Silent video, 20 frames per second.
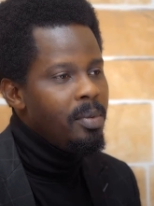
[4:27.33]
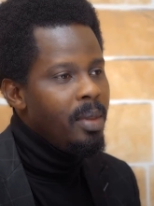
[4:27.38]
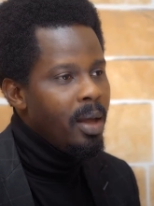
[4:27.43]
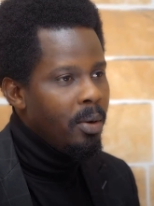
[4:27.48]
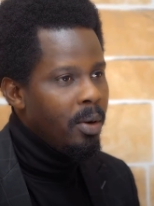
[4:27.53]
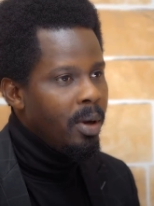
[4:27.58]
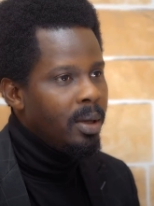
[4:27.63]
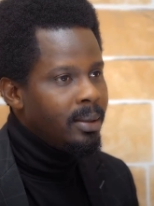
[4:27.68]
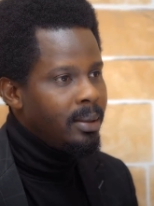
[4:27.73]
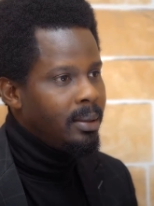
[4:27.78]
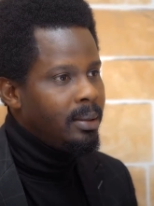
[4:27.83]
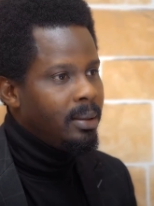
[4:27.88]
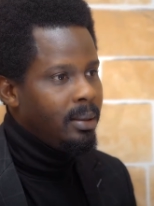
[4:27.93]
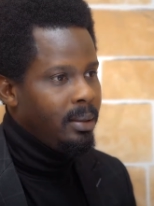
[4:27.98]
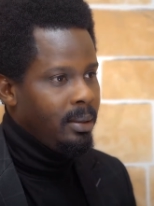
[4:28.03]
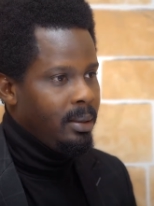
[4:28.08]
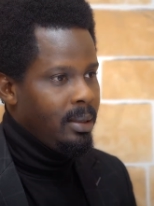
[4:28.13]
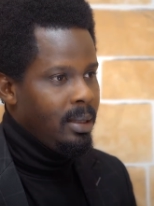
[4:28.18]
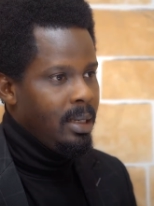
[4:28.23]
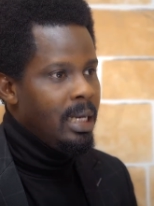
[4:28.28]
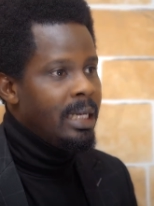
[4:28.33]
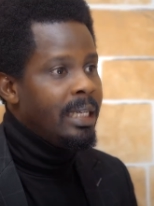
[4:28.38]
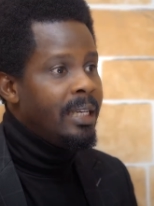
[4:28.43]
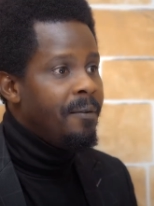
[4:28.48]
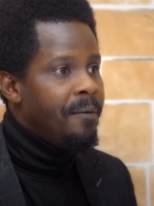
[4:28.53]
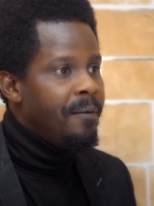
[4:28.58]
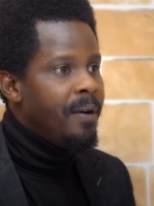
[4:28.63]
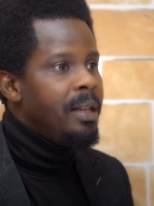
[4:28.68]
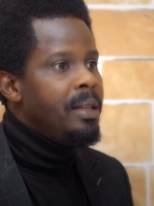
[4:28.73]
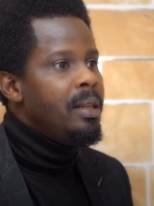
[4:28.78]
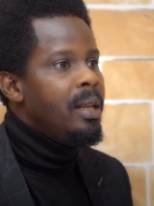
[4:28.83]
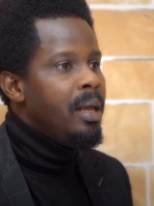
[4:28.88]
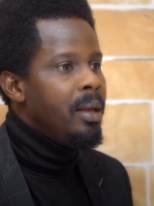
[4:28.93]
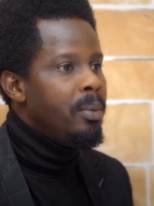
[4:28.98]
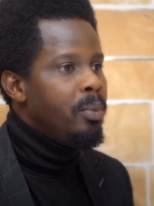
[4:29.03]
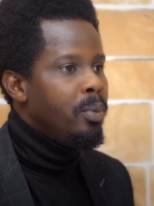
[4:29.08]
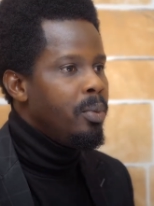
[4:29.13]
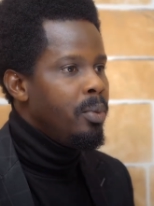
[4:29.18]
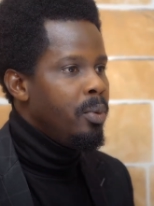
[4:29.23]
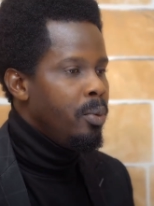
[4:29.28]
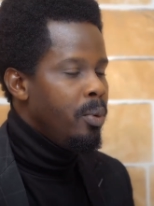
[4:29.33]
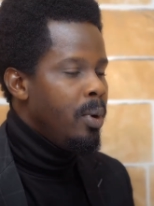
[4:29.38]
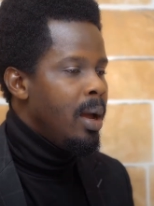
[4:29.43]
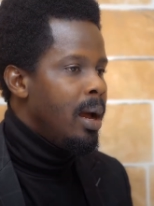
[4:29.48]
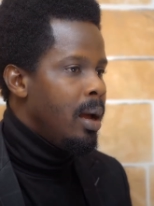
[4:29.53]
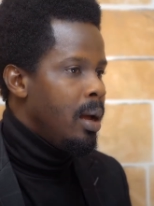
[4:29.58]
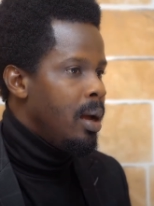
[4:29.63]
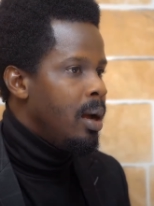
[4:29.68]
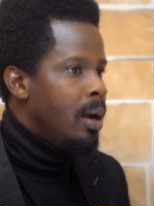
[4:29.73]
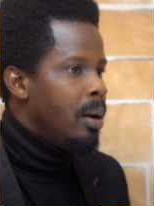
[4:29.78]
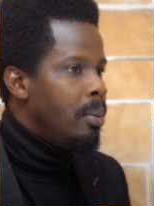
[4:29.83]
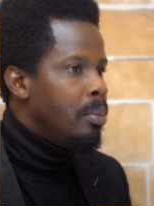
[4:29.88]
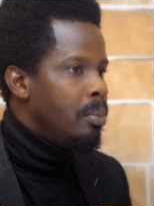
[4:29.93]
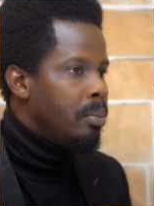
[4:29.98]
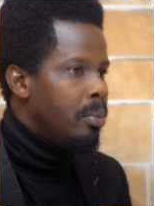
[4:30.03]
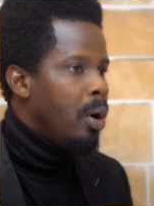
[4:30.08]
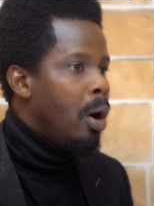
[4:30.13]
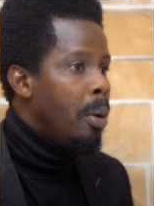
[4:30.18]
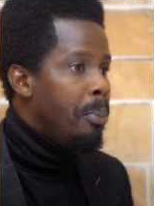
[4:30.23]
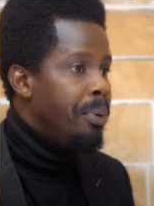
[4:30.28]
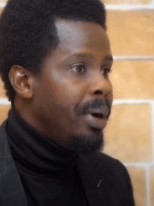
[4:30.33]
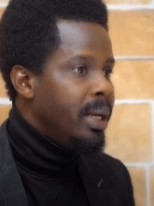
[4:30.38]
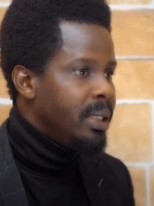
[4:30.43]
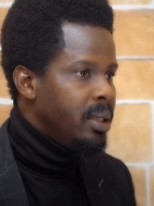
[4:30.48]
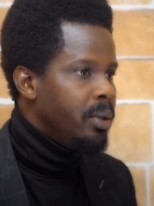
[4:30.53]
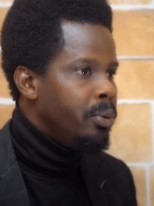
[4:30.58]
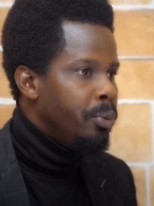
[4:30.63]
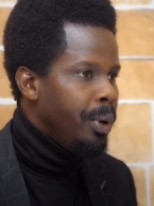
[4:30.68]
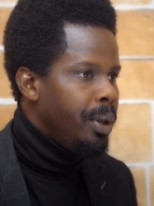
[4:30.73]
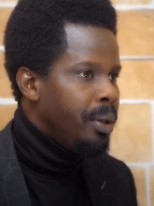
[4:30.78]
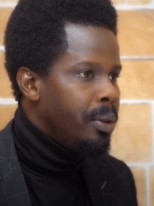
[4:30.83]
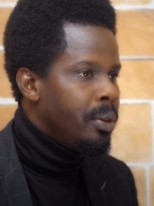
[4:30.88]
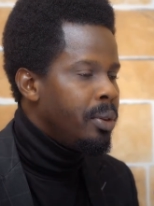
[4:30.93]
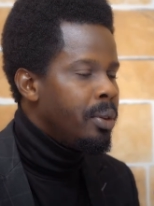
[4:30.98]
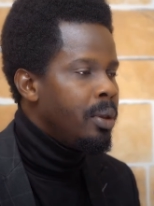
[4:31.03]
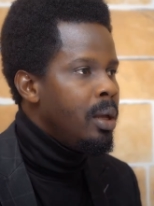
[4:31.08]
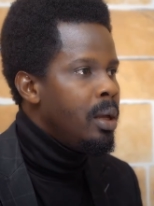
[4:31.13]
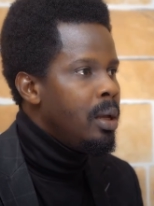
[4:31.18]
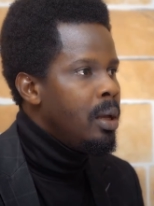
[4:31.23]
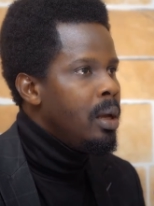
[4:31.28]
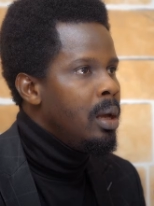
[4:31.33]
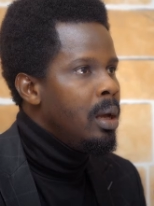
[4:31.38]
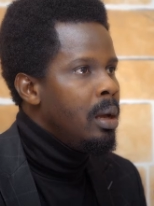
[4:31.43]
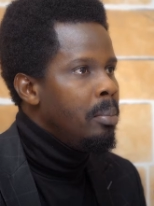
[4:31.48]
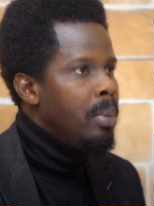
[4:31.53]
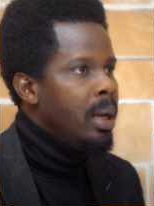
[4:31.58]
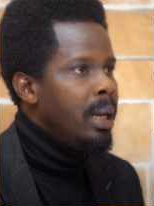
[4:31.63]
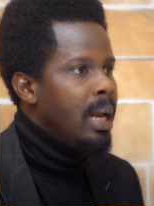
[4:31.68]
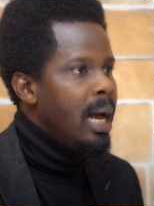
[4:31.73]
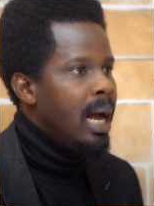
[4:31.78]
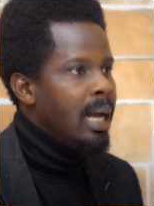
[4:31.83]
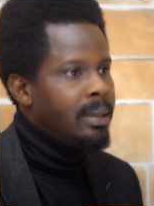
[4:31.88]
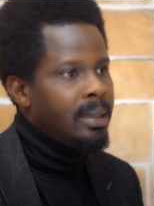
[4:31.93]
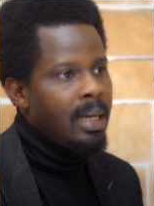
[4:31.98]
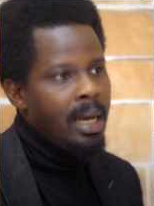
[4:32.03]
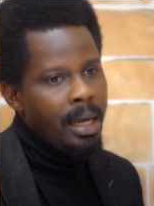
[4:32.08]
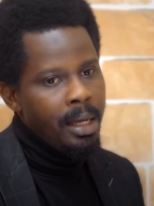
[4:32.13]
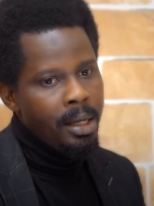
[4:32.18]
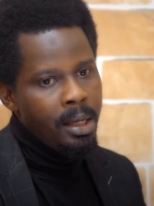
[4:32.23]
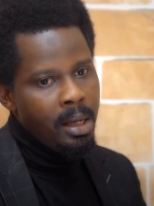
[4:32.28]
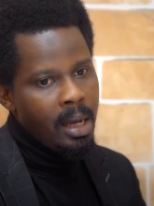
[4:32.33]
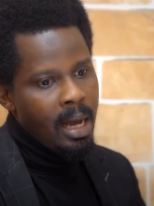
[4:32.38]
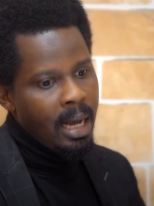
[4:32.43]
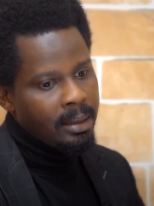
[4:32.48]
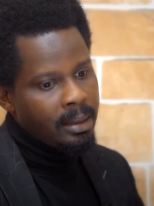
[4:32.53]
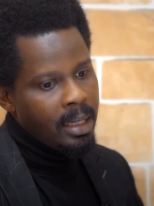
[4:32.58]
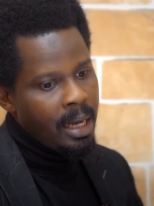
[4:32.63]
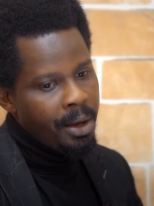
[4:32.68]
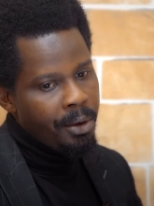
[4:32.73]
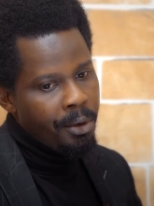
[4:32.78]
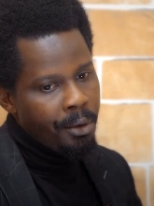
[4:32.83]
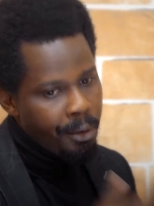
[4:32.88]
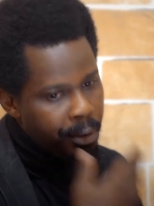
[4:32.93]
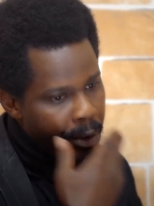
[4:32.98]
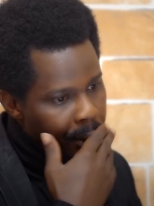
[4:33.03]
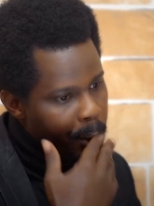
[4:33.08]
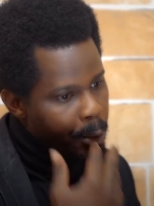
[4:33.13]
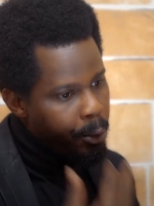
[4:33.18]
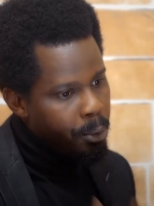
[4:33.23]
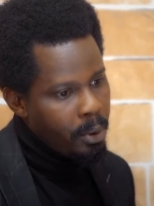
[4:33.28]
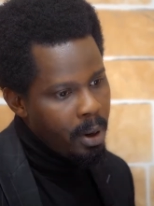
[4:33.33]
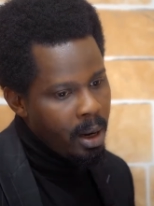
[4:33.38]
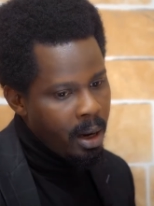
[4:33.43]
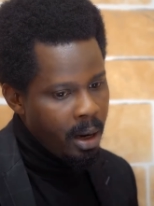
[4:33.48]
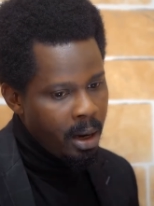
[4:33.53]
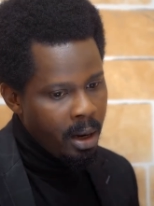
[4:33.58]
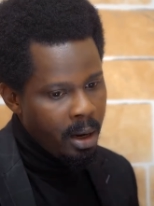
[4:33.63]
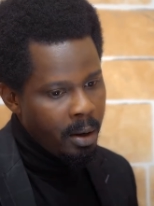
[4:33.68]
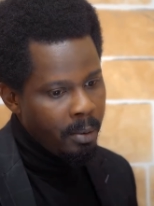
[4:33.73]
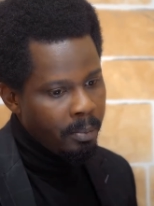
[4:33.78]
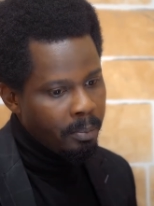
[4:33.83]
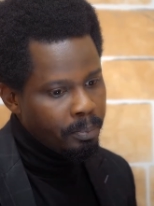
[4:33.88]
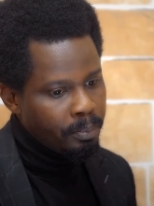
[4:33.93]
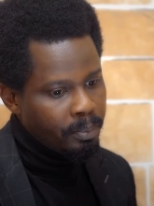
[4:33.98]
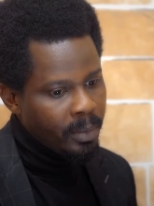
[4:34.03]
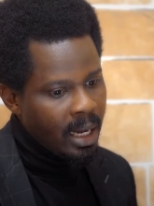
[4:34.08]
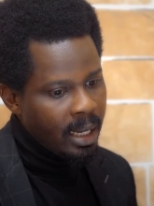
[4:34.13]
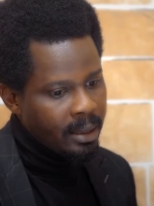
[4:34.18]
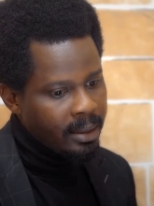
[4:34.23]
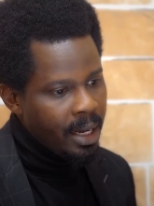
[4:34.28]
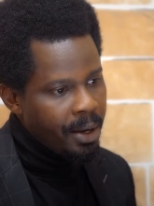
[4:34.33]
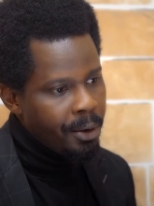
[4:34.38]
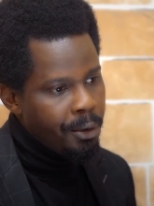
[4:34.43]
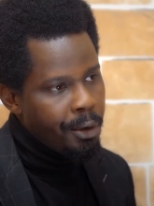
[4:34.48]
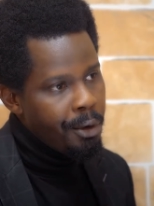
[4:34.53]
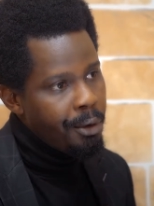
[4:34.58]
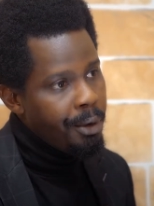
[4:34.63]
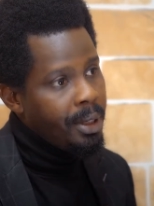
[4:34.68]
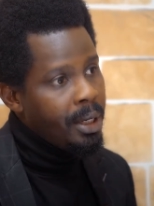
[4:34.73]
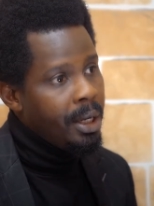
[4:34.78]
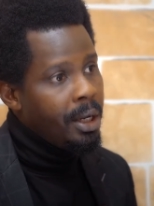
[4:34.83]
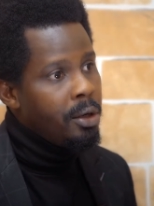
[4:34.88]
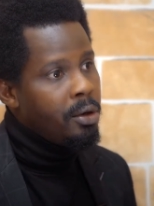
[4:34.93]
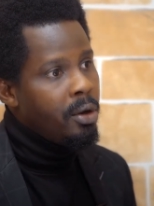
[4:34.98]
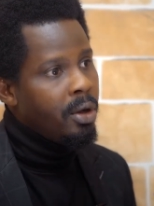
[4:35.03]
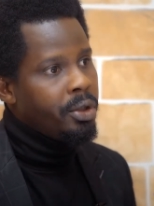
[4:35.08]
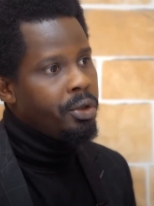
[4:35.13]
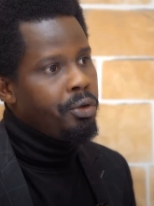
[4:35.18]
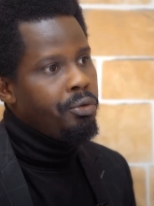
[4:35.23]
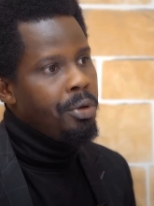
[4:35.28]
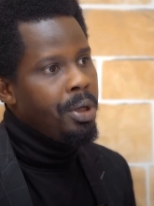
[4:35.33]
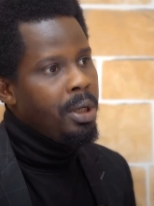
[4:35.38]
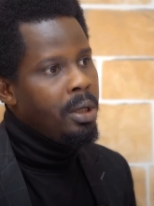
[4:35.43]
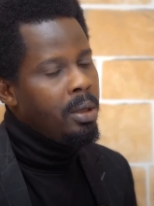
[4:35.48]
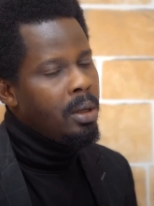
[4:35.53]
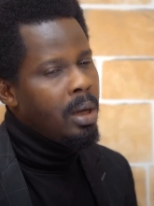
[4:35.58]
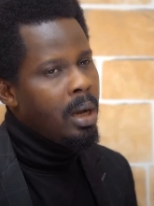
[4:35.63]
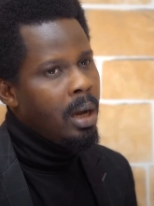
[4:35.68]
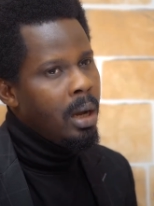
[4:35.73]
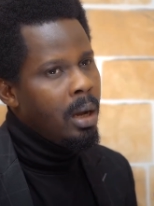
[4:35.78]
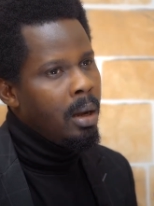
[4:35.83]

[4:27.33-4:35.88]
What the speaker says: There was a different name we were operating with. But as I grew in the industry